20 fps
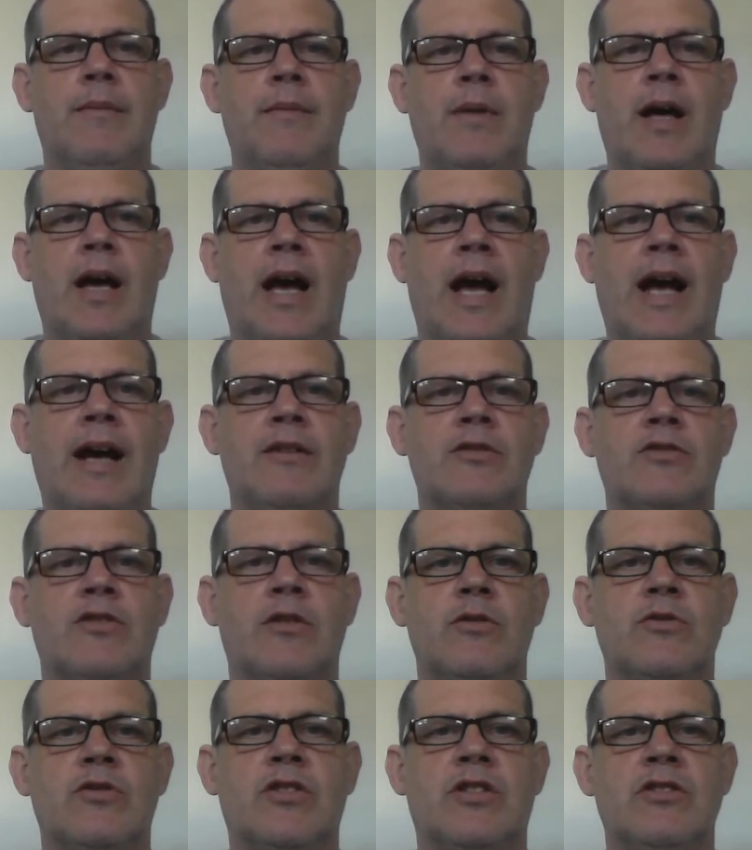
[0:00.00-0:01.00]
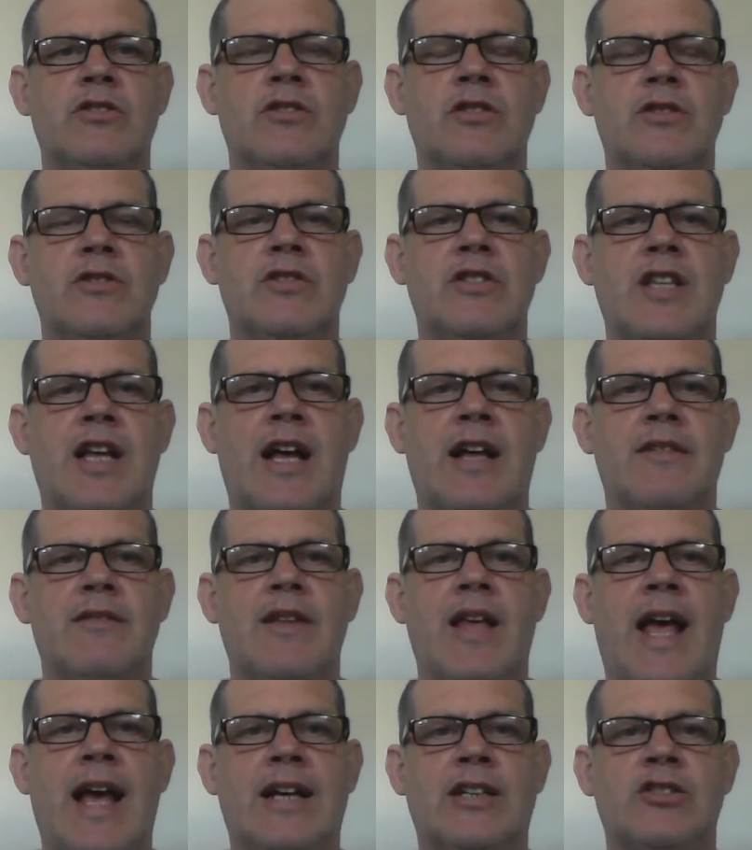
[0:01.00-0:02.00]
Households can use that
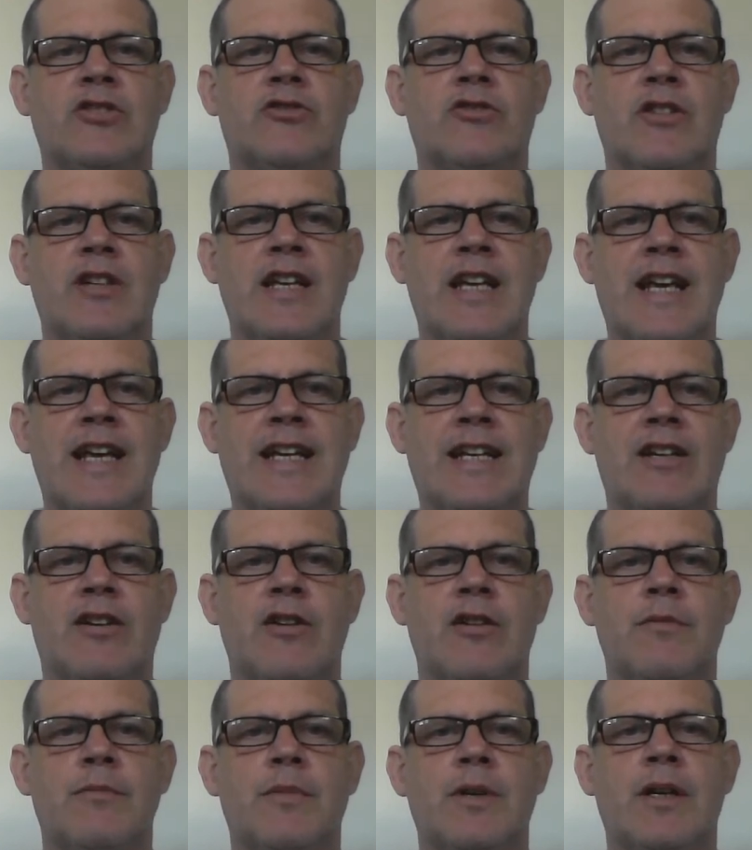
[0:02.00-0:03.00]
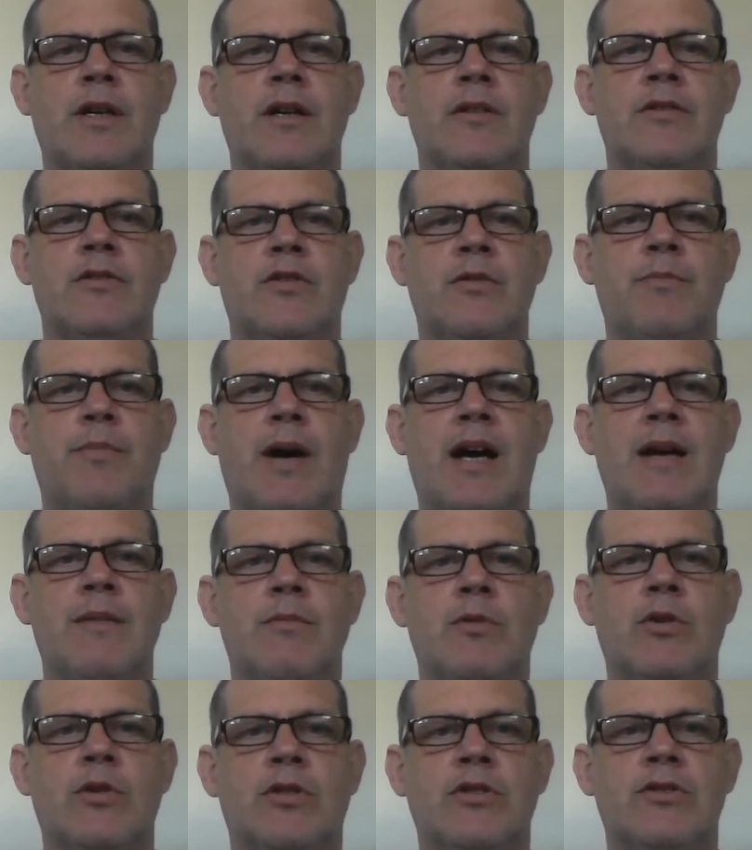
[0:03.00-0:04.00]
extra income to buy
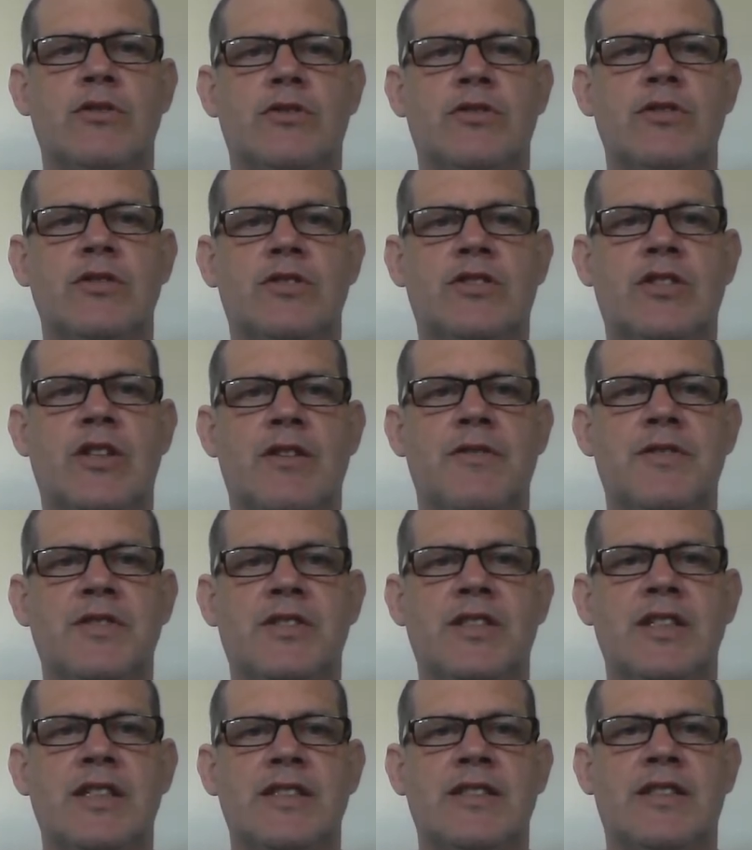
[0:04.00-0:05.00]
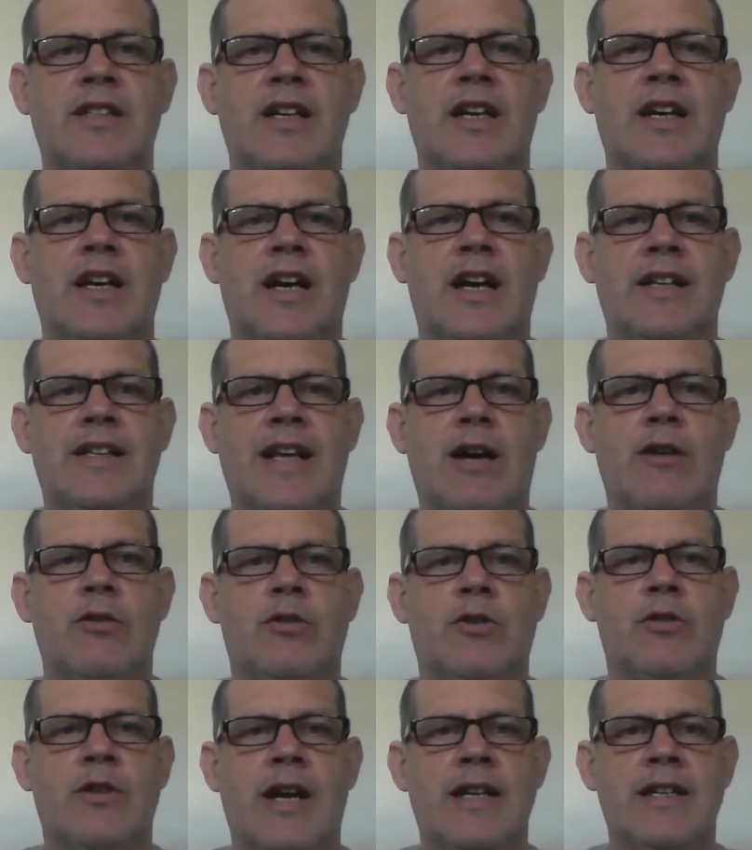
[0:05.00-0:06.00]
more goods and services, and that will
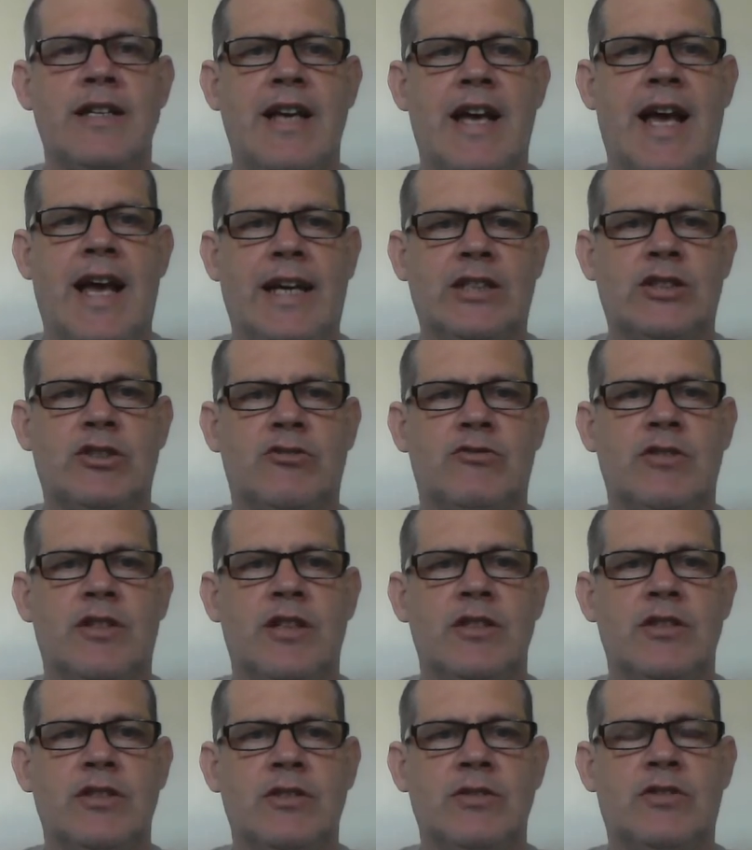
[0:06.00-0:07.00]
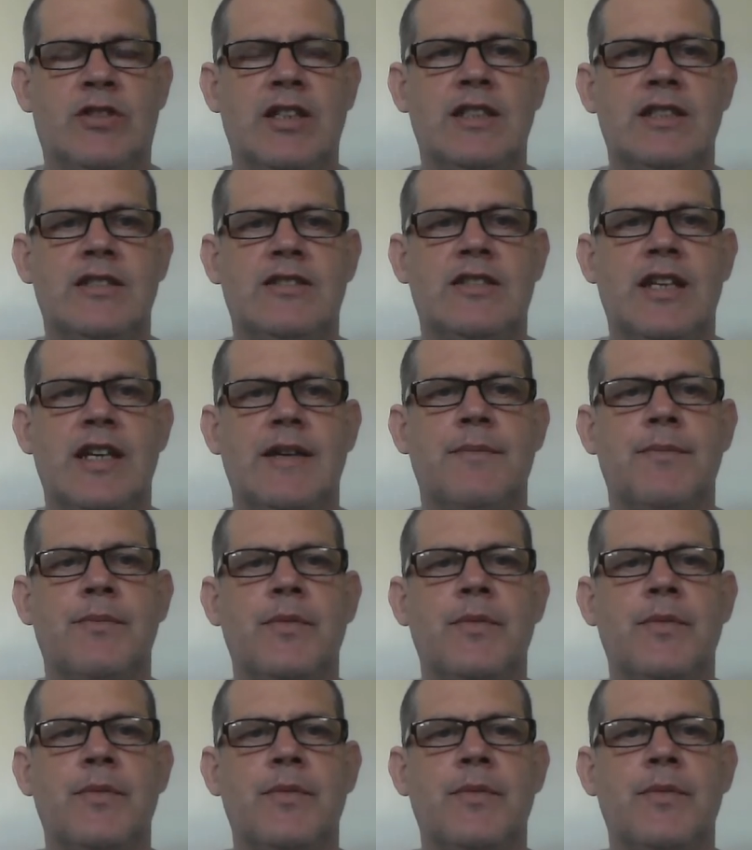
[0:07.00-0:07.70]
create extra utility.